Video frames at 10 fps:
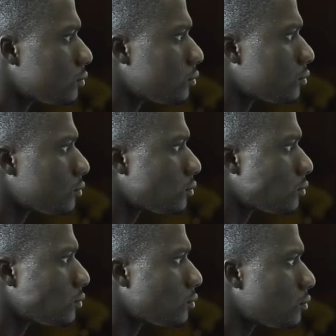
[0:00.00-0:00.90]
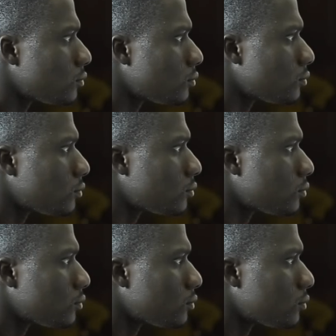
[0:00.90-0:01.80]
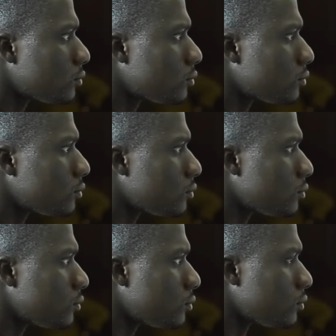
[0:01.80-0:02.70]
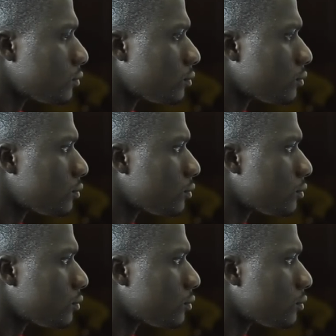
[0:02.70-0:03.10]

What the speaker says: The person shown says nothing.